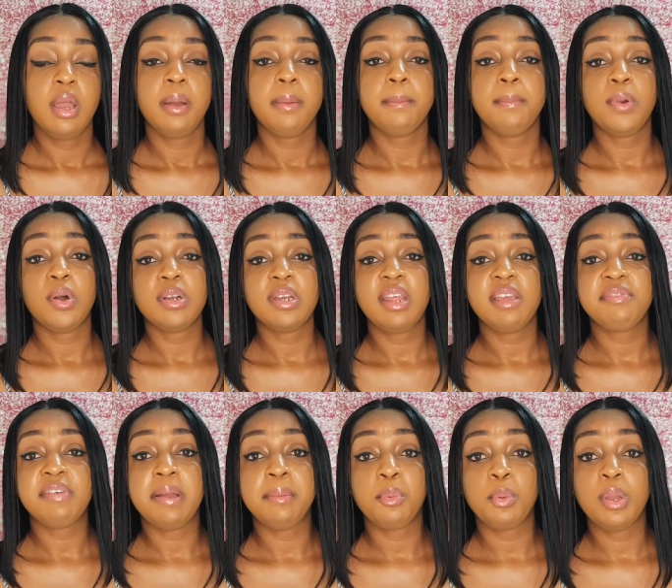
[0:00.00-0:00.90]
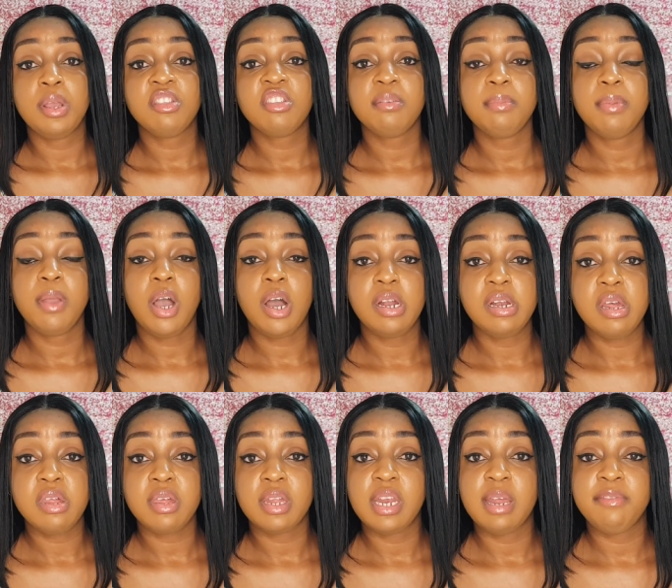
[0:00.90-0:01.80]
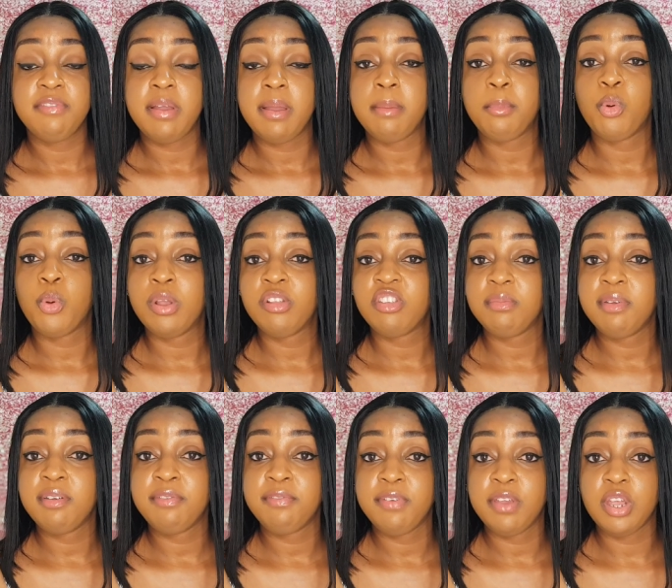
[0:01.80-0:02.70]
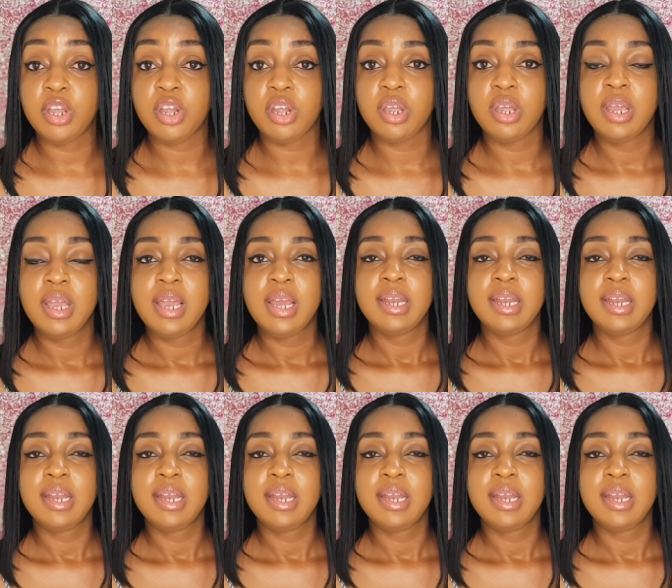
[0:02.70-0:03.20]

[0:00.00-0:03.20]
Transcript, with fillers: But if I'm going to be honest and if I'm going to be fair,